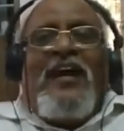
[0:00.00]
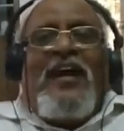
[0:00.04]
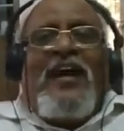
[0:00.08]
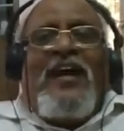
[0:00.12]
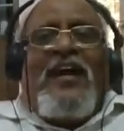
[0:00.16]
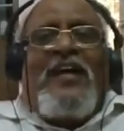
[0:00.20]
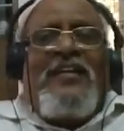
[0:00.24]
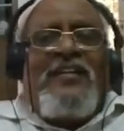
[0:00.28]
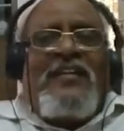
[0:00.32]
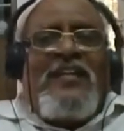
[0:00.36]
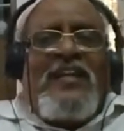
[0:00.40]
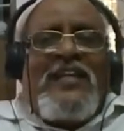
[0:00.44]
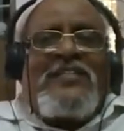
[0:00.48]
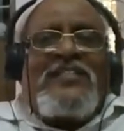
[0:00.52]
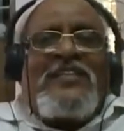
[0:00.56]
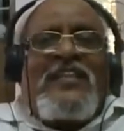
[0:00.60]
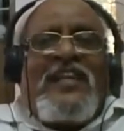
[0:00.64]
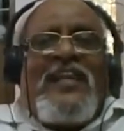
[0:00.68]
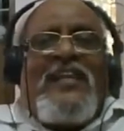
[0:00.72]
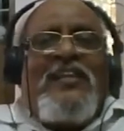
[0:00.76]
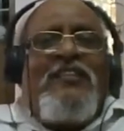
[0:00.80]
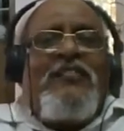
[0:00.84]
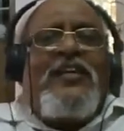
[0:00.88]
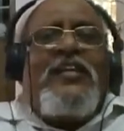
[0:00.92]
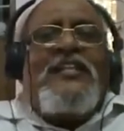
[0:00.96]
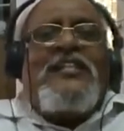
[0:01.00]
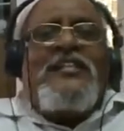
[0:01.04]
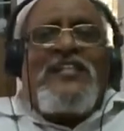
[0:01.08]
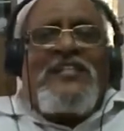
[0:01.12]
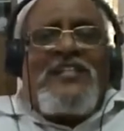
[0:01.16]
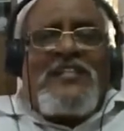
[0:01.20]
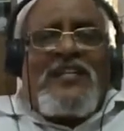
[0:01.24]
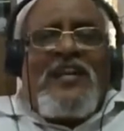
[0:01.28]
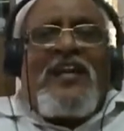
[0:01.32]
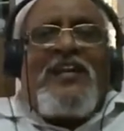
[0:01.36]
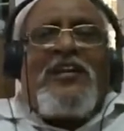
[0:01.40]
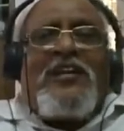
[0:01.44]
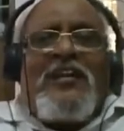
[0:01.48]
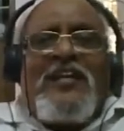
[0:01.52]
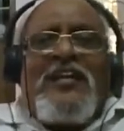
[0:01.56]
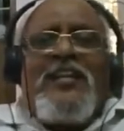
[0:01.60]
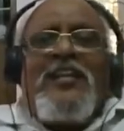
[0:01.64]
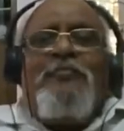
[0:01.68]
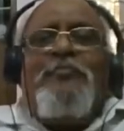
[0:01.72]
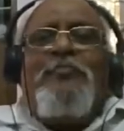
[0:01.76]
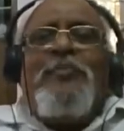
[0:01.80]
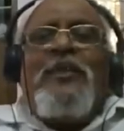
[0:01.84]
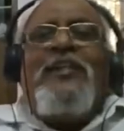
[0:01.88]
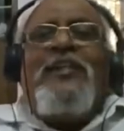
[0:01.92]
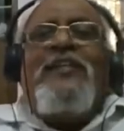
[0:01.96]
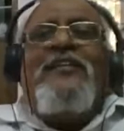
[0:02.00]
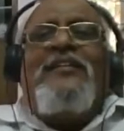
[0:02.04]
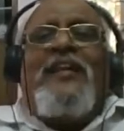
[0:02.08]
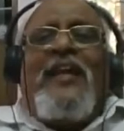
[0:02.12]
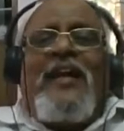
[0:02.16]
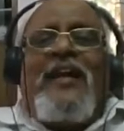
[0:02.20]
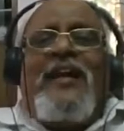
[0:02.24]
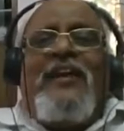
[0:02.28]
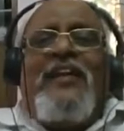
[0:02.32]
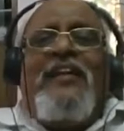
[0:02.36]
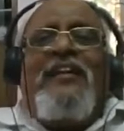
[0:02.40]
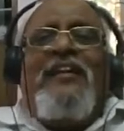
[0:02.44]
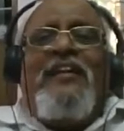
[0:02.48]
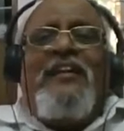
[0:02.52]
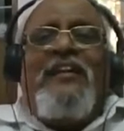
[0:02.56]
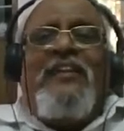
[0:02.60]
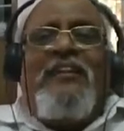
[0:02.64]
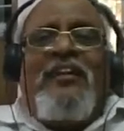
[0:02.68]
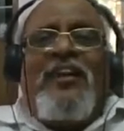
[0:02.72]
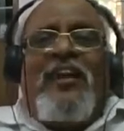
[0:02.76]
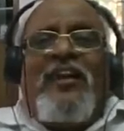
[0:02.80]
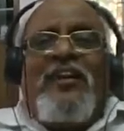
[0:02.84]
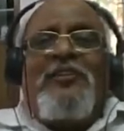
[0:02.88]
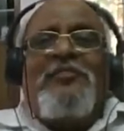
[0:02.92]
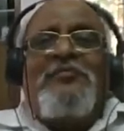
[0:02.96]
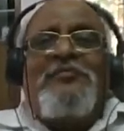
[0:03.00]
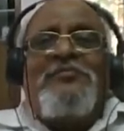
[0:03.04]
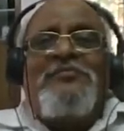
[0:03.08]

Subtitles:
And this cleavage is already been there in India.